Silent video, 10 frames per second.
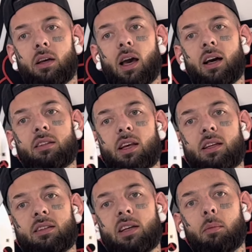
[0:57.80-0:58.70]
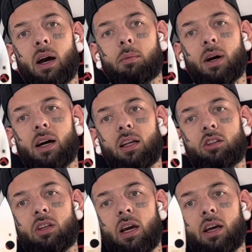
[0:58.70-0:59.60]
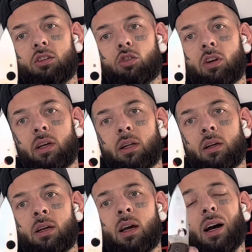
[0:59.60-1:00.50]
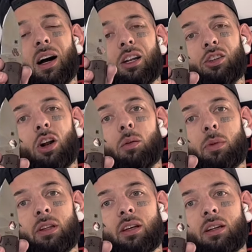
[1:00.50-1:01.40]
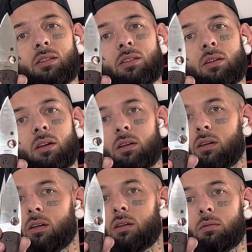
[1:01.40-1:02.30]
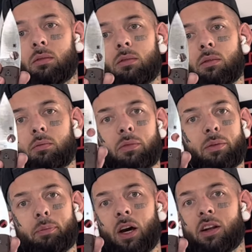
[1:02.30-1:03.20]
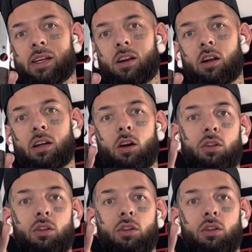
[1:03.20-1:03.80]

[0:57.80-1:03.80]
has a semi-polished edge on it. I sharpened this uh, about a year ago,